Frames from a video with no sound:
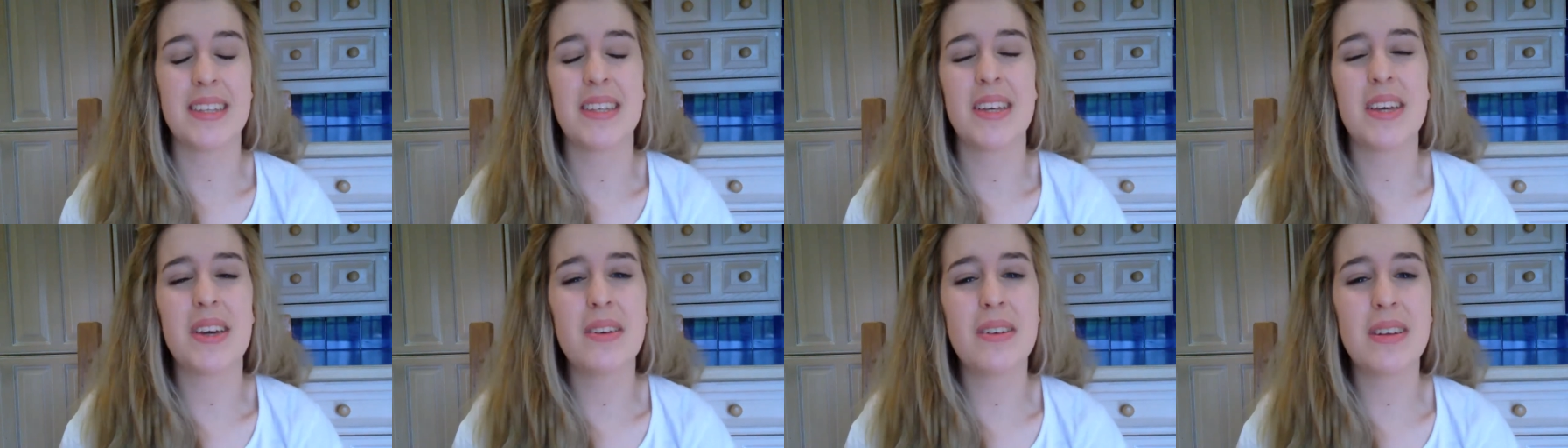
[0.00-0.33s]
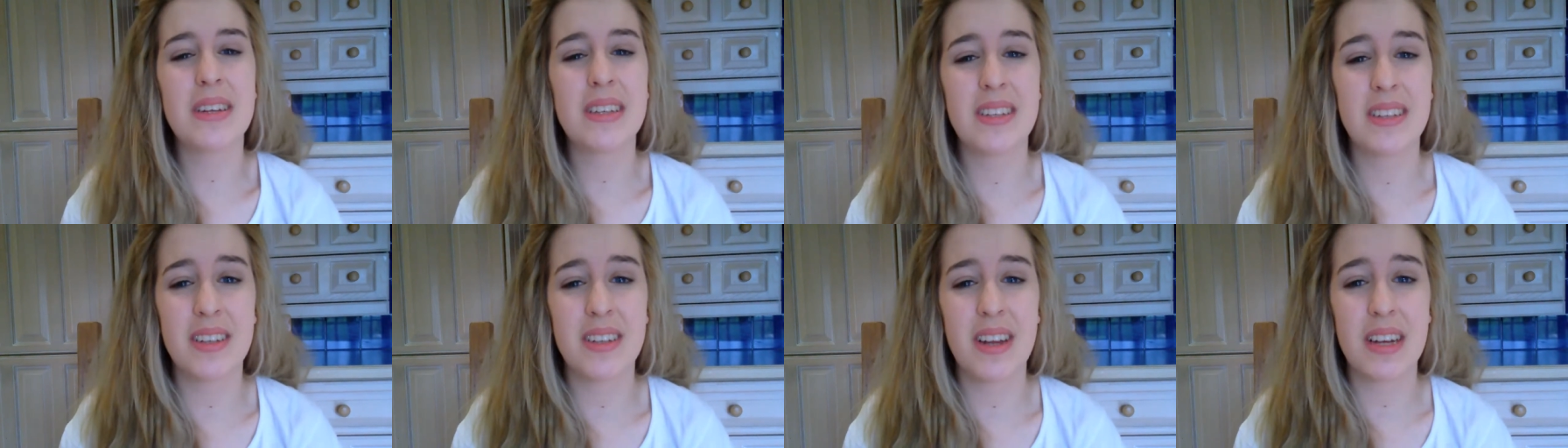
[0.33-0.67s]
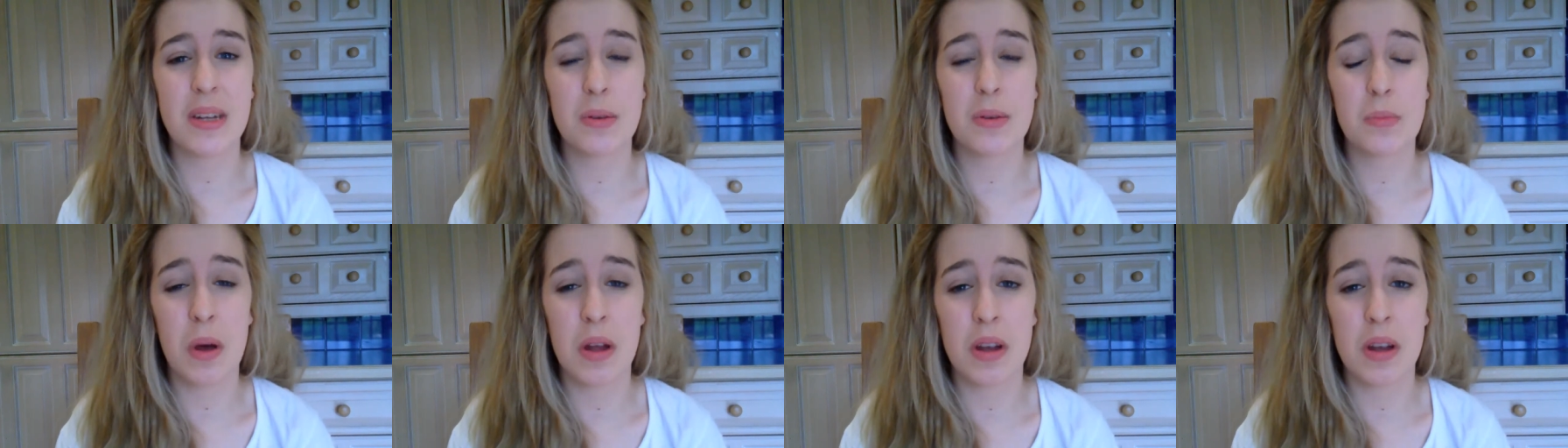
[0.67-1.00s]
as I only
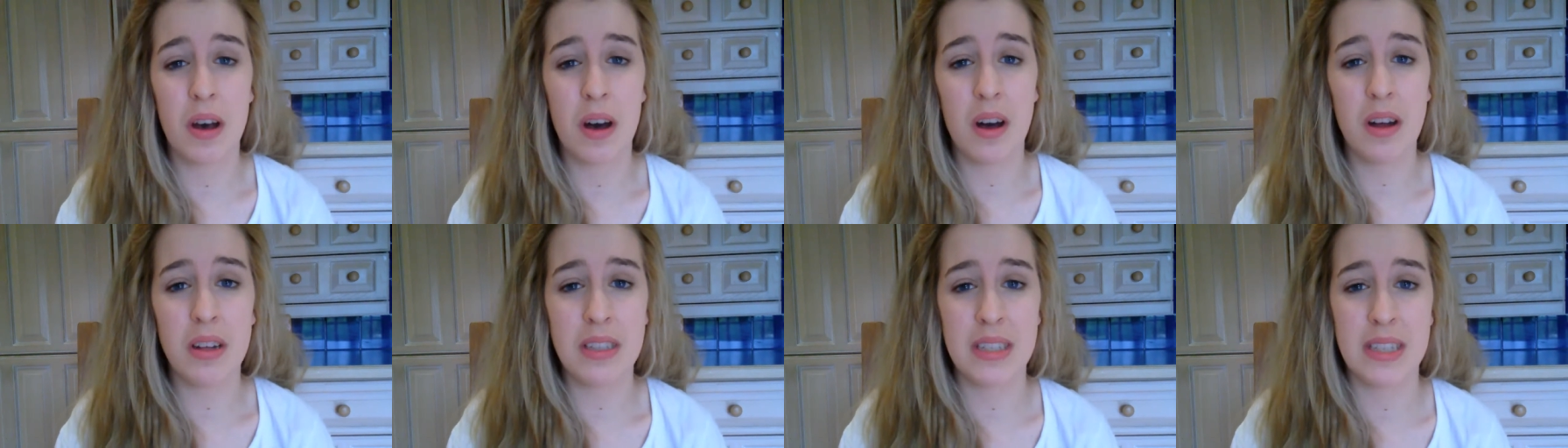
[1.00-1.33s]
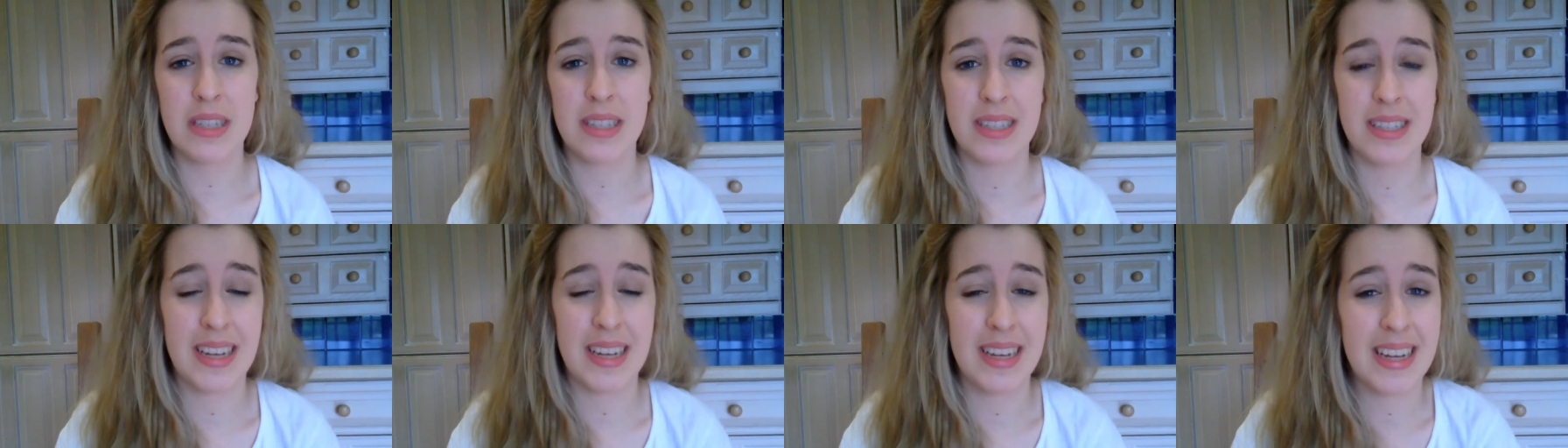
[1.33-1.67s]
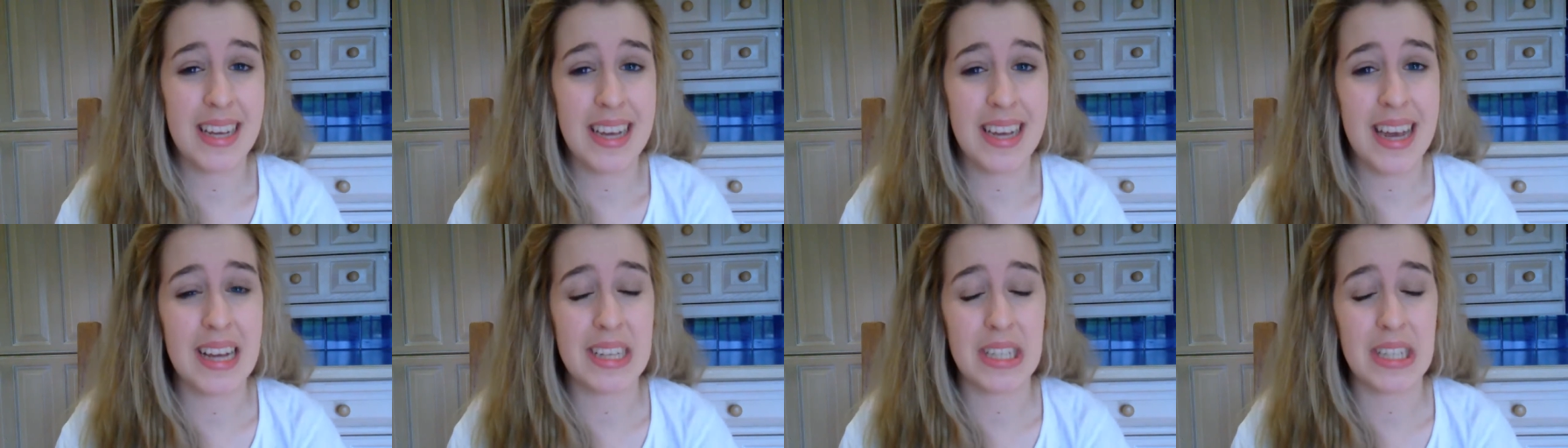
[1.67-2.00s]
studied one artist and
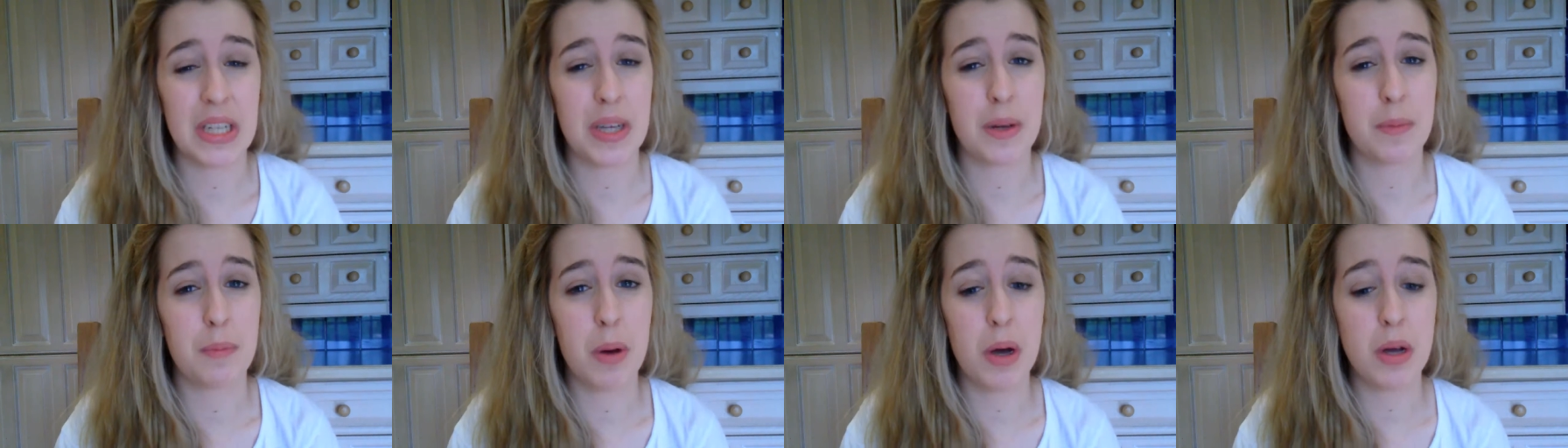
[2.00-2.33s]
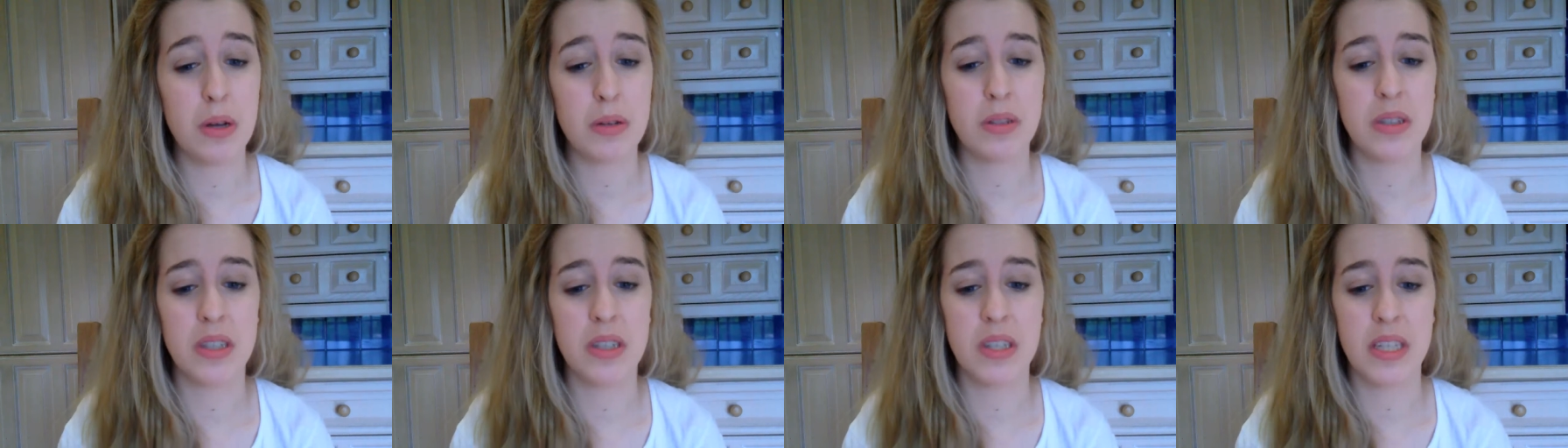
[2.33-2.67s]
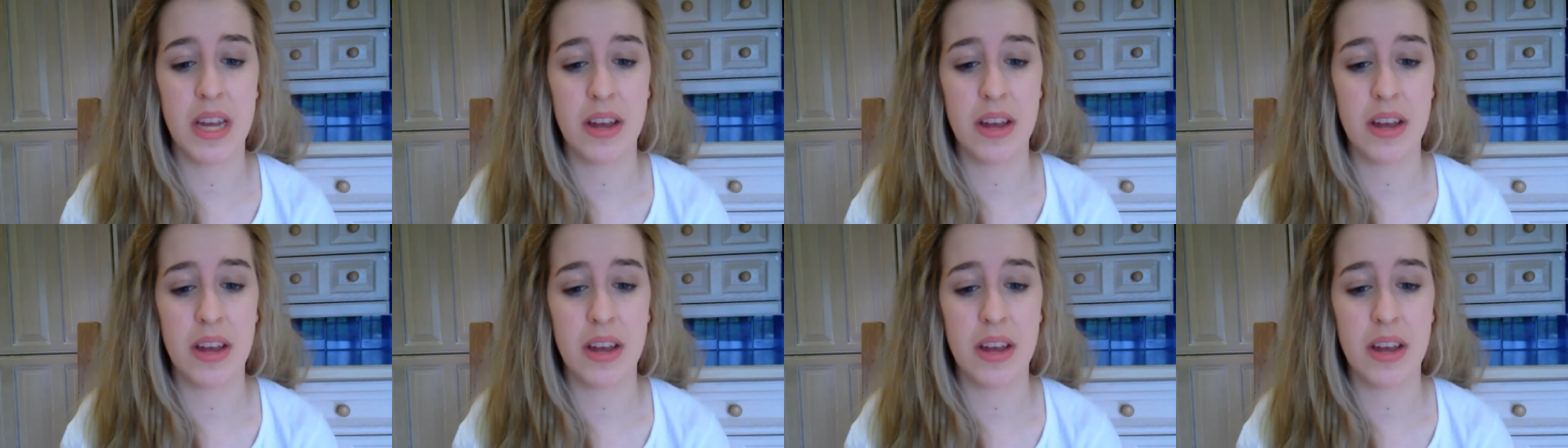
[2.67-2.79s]
he actually opposed the